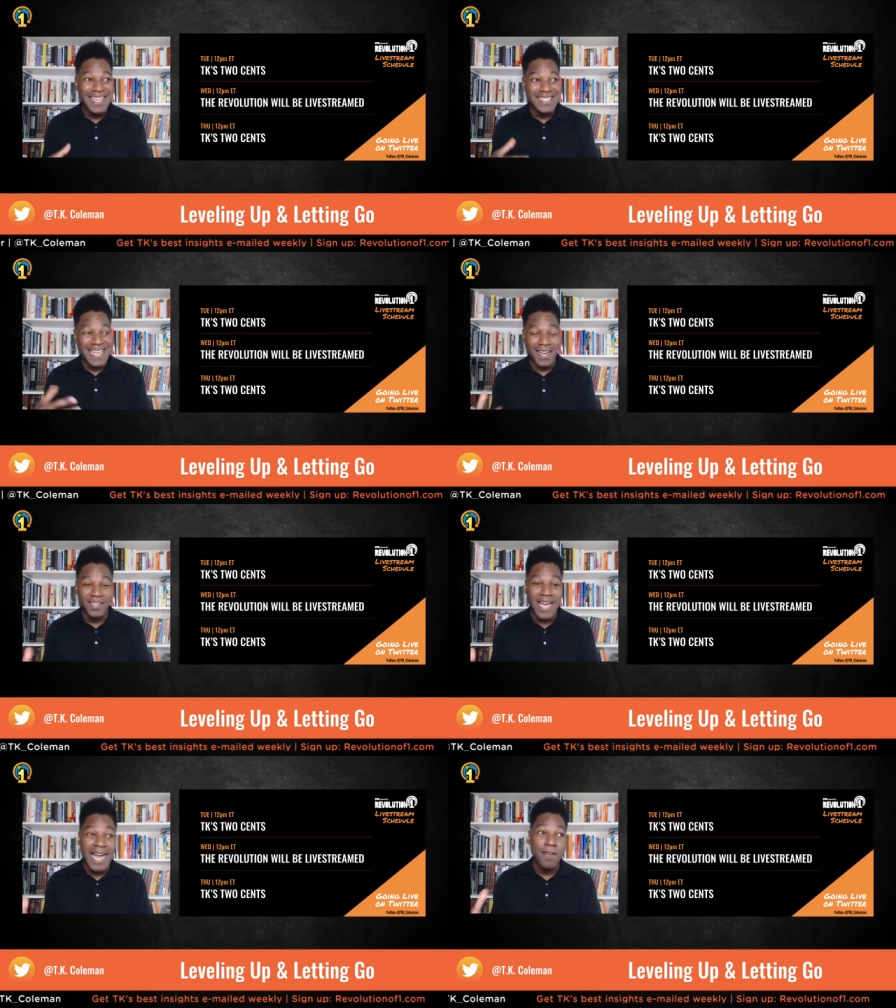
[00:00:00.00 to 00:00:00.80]
He's got a
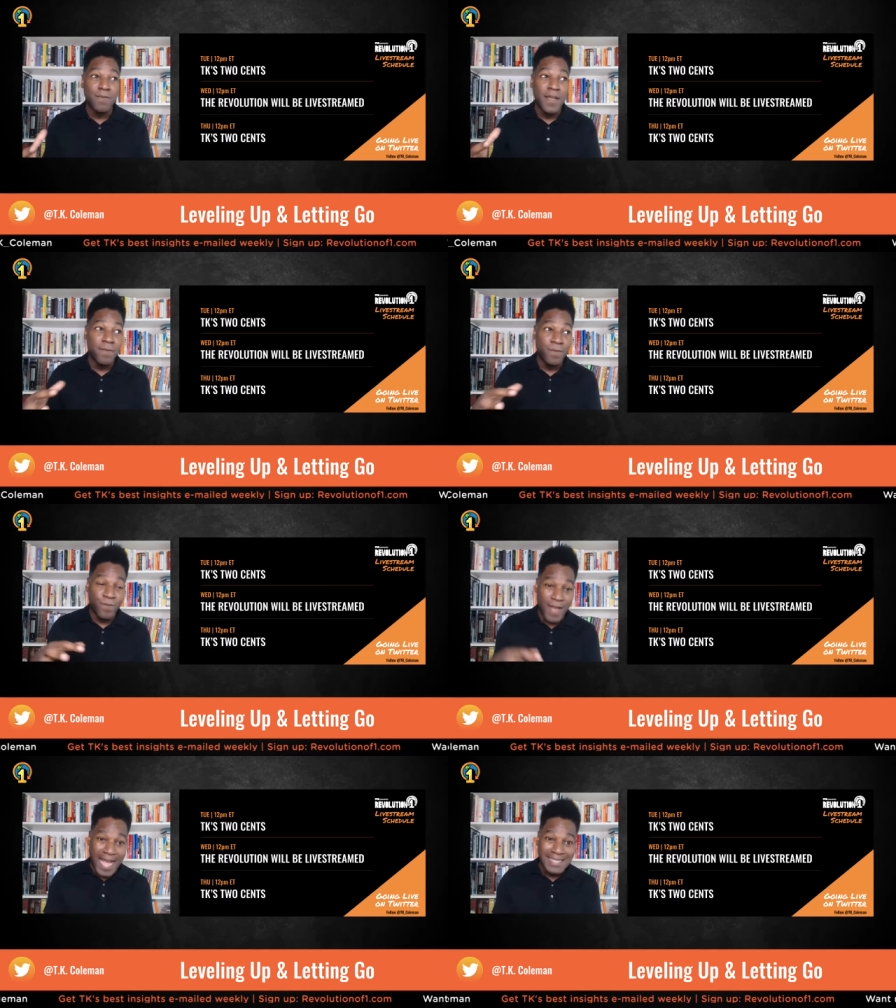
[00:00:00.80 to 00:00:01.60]
lot of
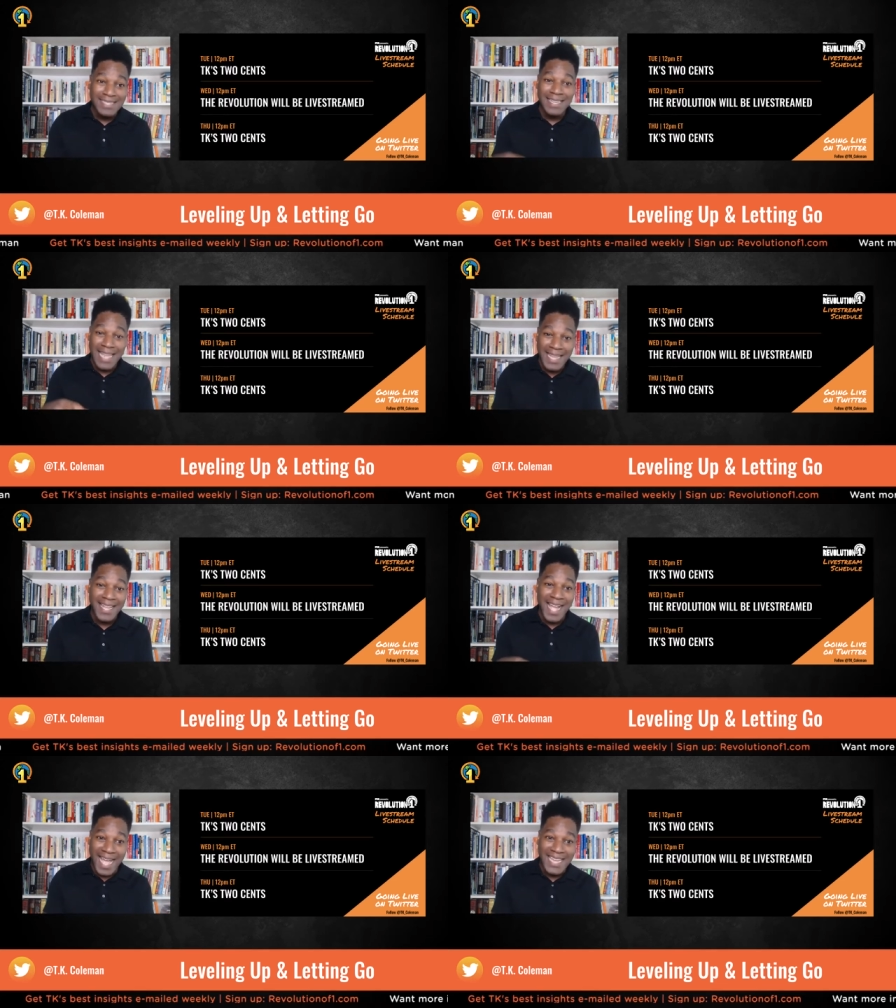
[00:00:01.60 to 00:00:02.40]

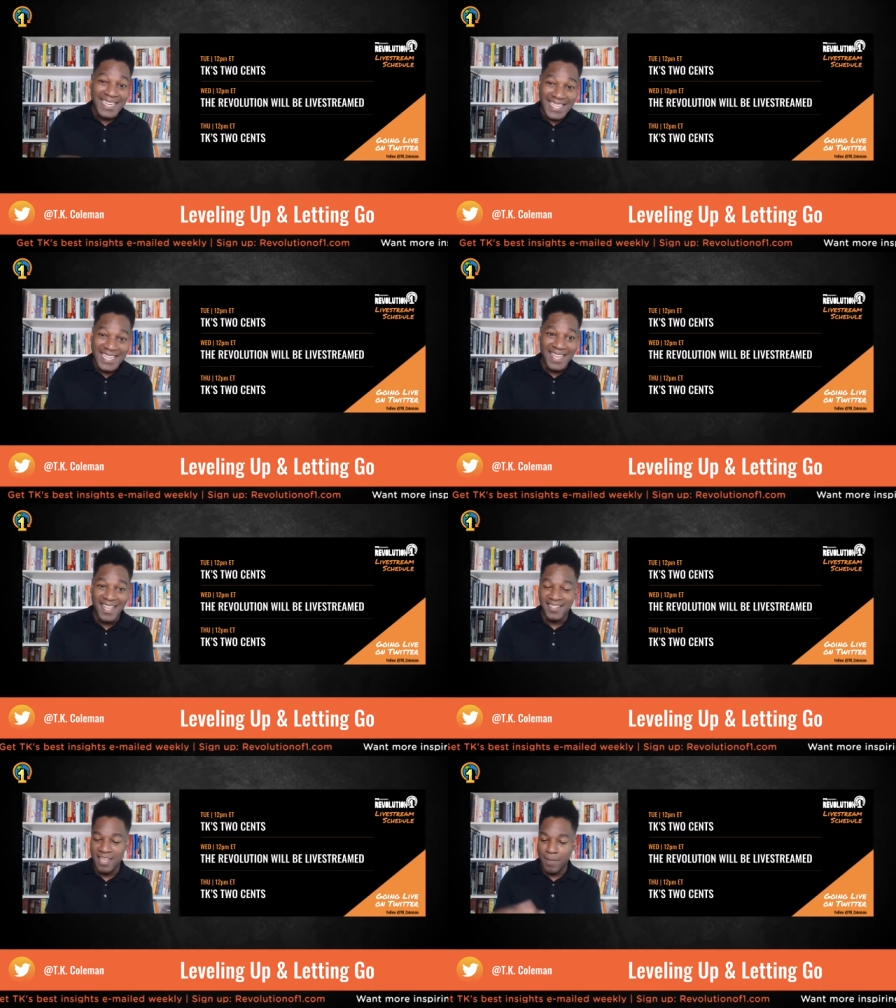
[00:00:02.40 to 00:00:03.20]
fascinating
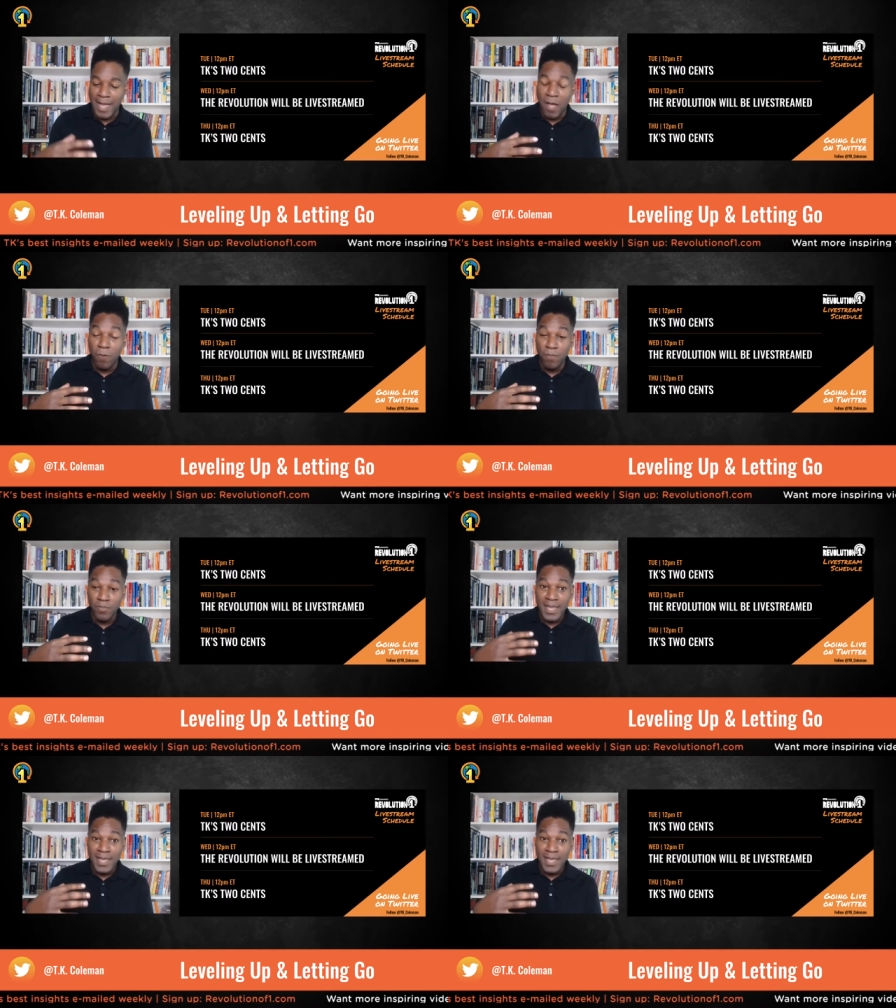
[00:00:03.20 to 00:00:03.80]
ideas about